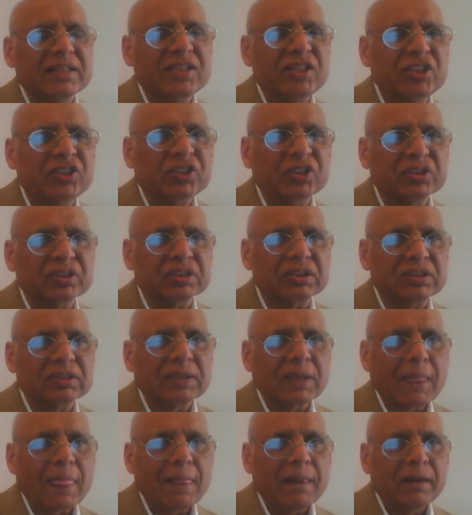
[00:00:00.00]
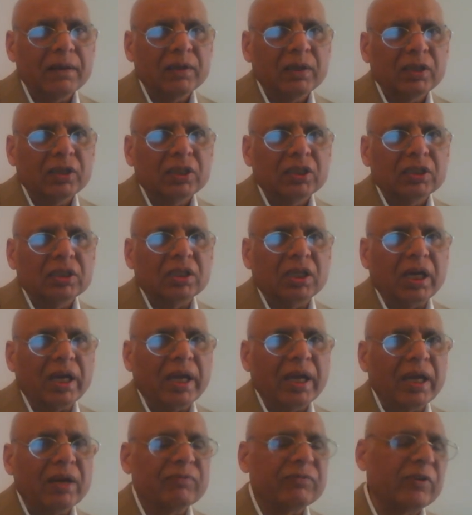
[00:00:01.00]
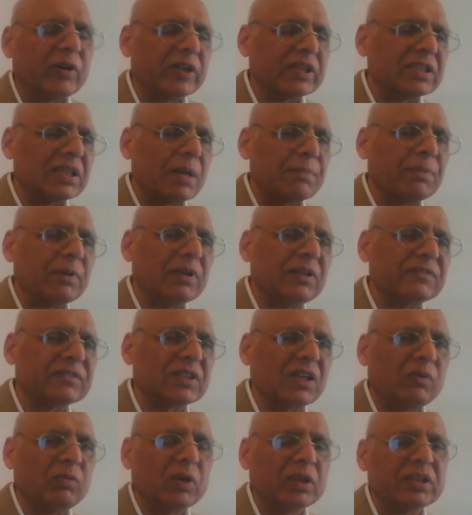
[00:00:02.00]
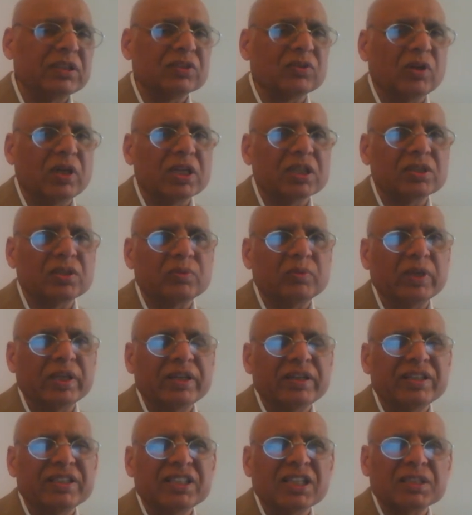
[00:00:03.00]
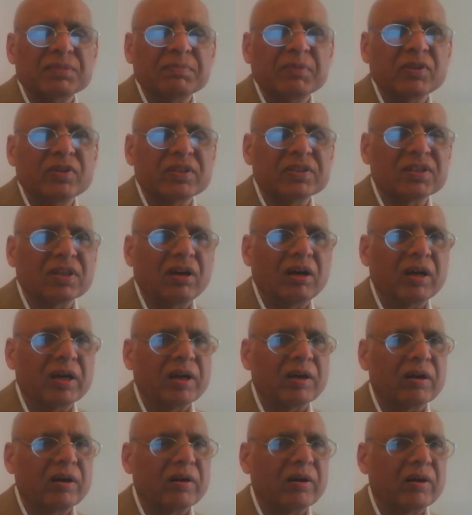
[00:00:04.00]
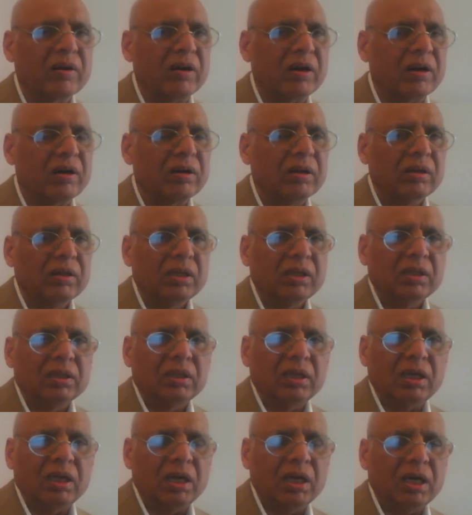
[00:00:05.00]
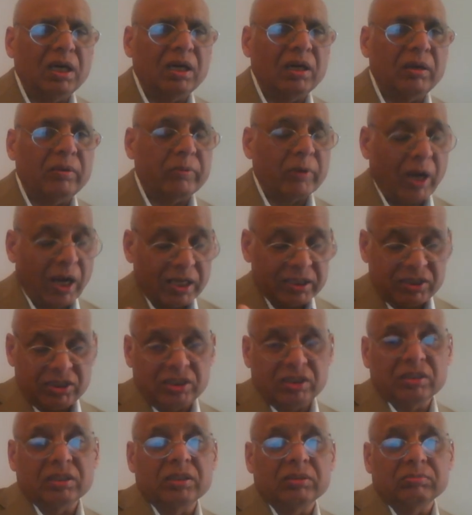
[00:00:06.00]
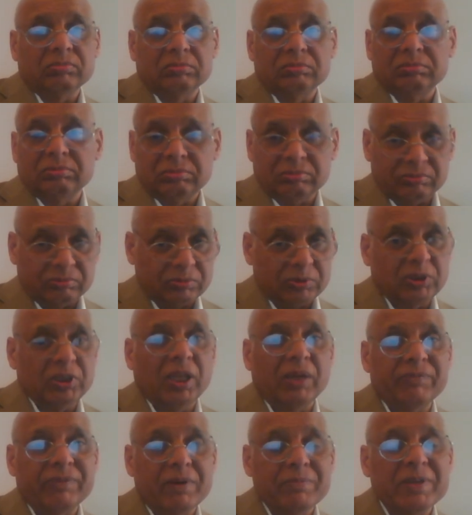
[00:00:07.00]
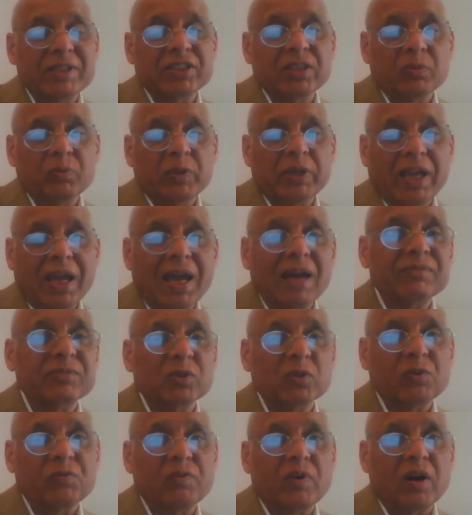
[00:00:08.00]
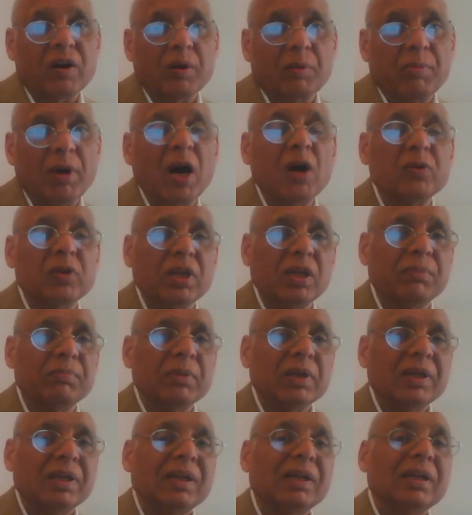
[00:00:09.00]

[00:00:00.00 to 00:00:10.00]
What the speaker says: conditions. For example, if someone is going through an adjustment disorder, or Raj, the information we have so far about him